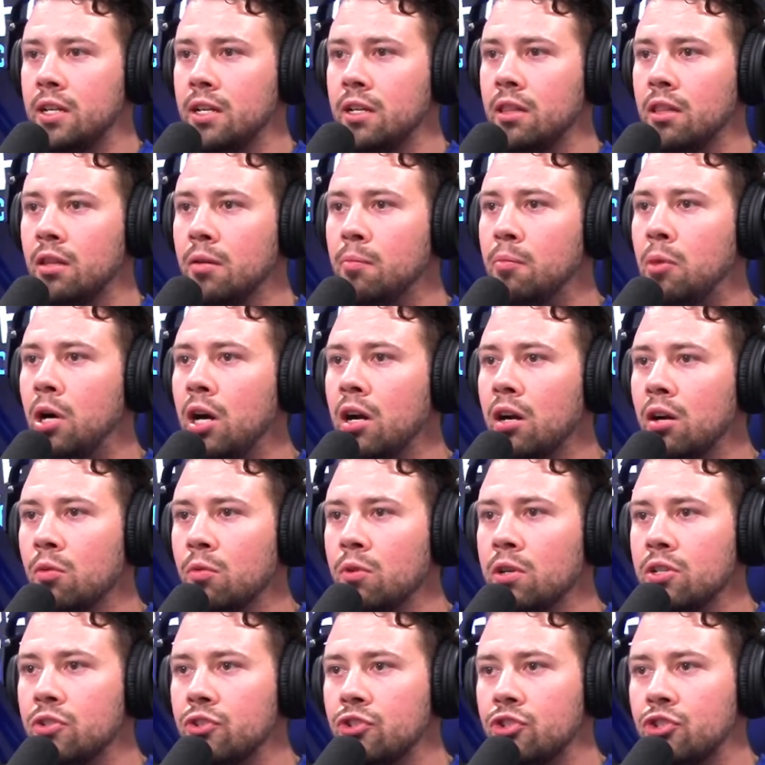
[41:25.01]
The bar
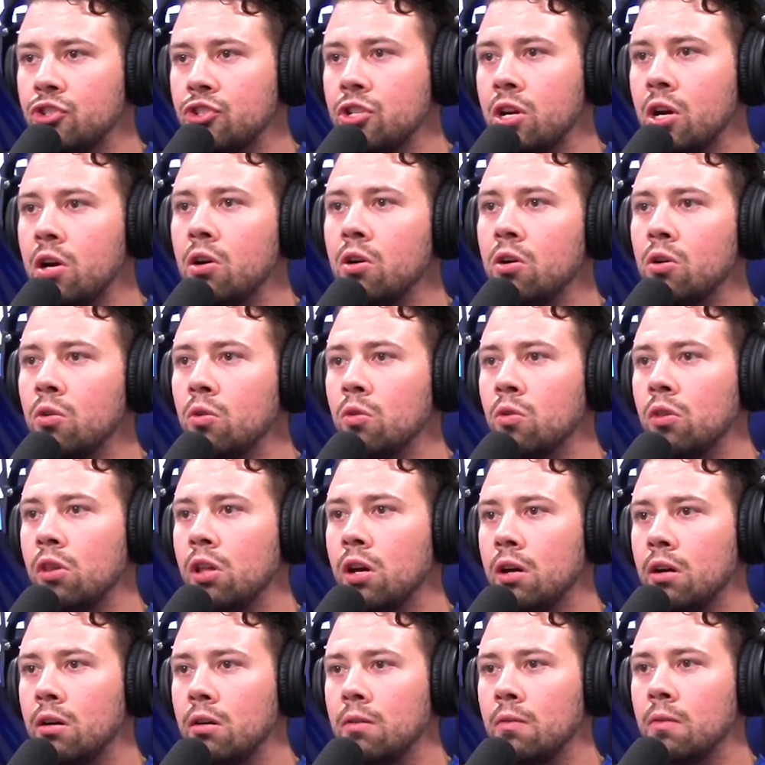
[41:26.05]
was so
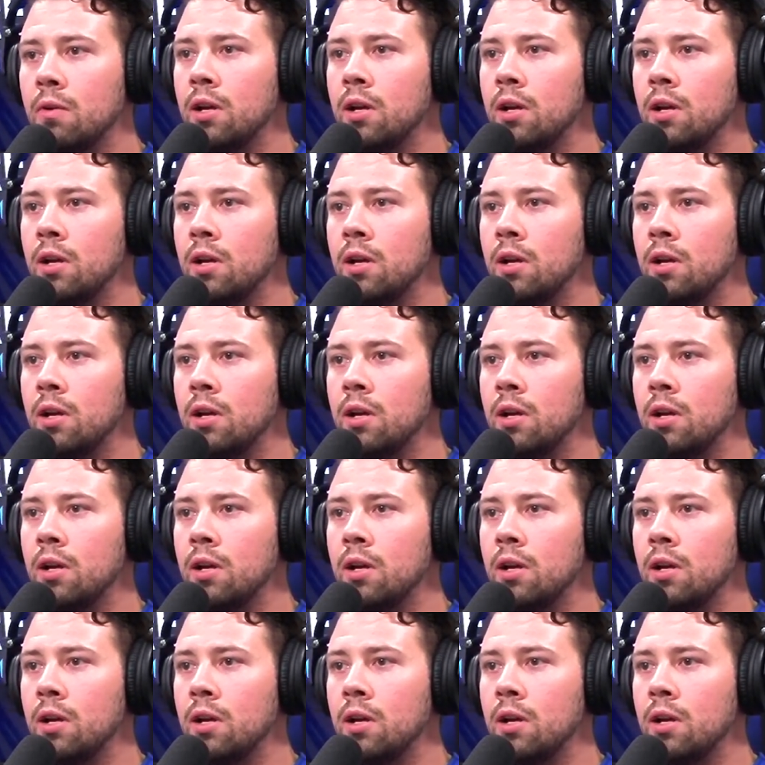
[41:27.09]
low.